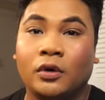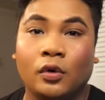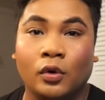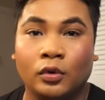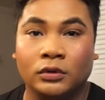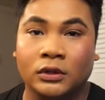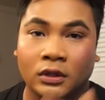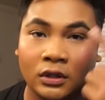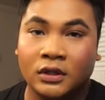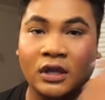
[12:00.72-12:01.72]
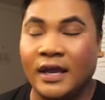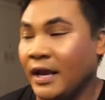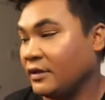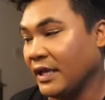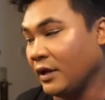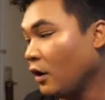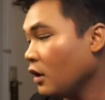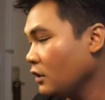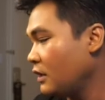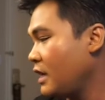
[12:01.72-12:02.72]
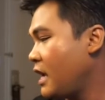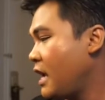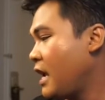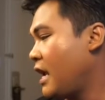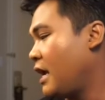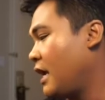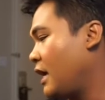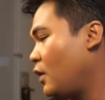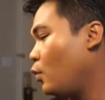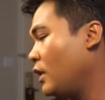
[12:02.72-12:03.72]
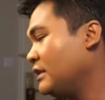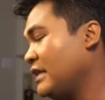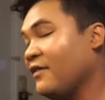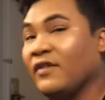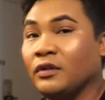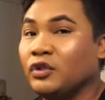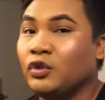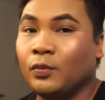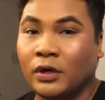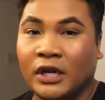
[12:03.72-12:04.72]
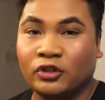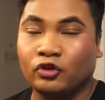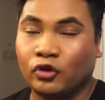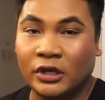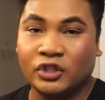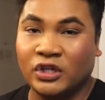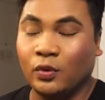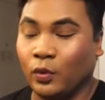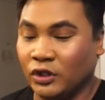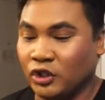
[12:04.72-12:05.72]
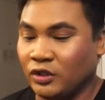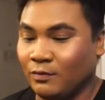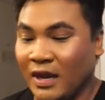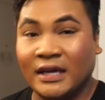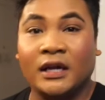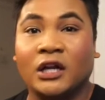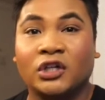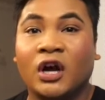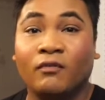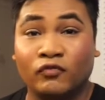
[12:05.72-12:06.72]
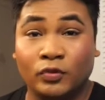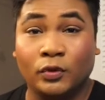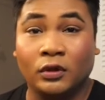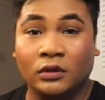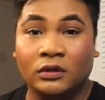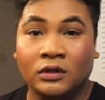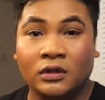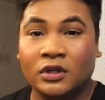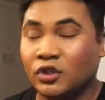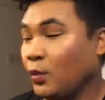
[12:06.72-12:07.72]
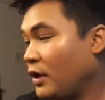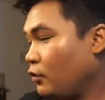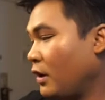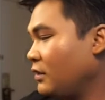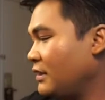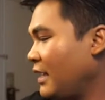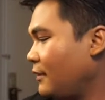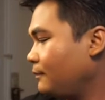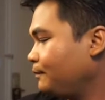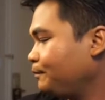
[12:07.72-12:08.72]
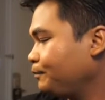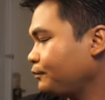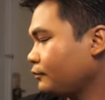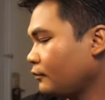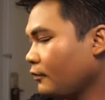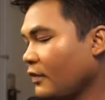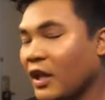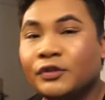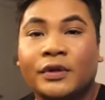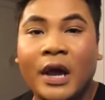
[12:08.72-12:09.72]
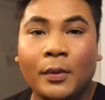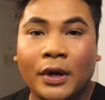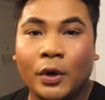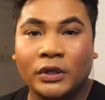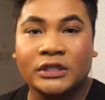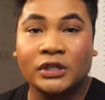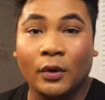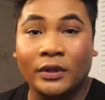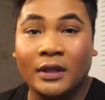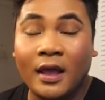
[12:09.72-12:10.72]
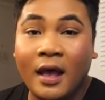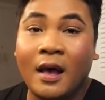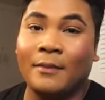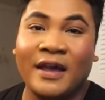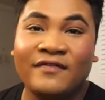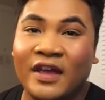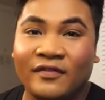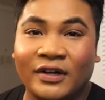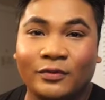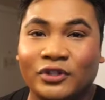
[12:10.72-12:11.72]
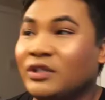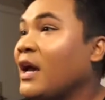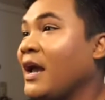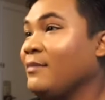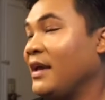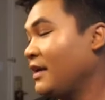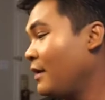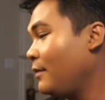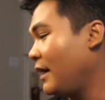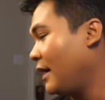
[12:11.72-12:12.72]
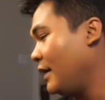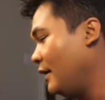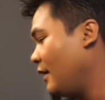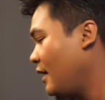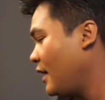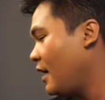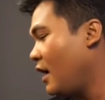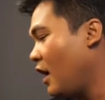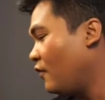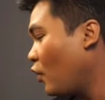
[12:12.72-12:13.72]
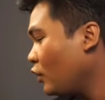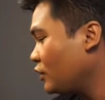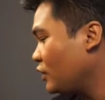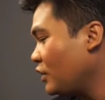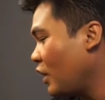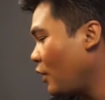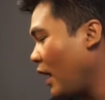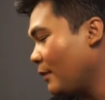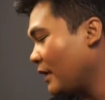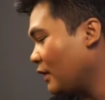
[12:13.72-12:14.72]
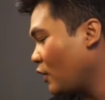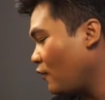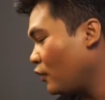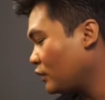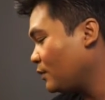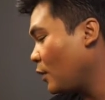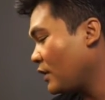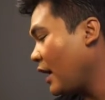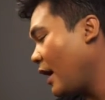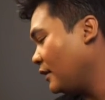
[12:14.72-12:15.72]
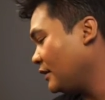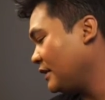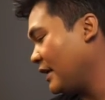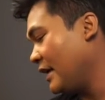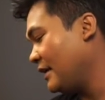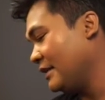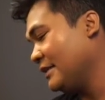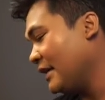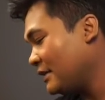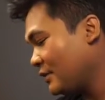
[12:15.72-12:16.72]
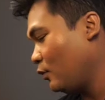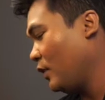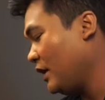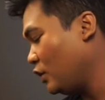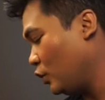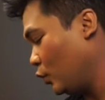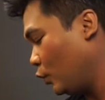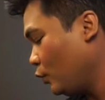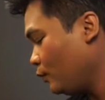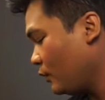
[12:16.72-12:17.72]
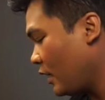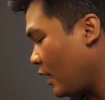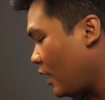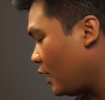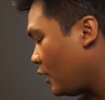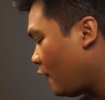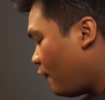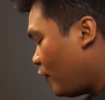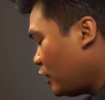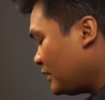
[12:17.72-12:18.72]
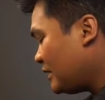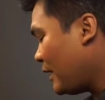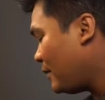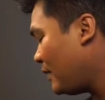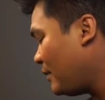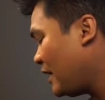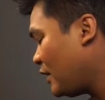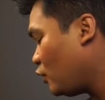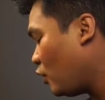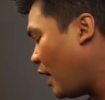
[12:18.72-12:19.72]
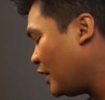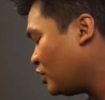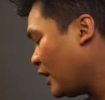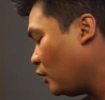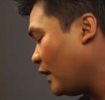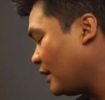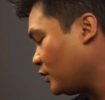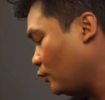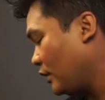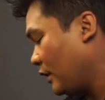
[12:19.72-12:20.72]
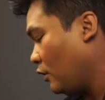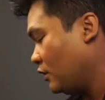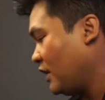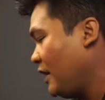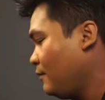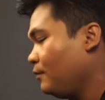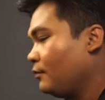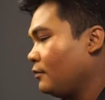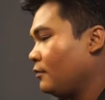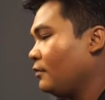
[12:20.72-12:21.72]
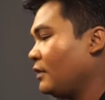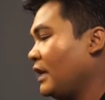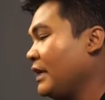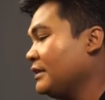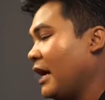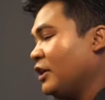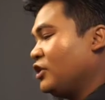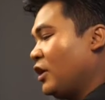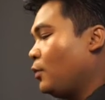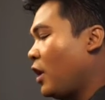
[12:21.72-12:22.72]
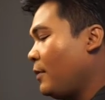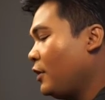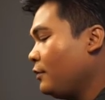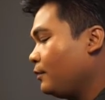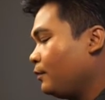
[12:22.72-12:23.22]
hold the hairs at all, and ones that felt super crunchy, which made it uncomfortable to wear throughout the day. So now we are going to start with my favorite, which is eye makeup. And of course, you know, I'm gonna go for a smoky eye look today because that's what I do. First step in making your eyeshadow last a really long time is eyeshadow primer.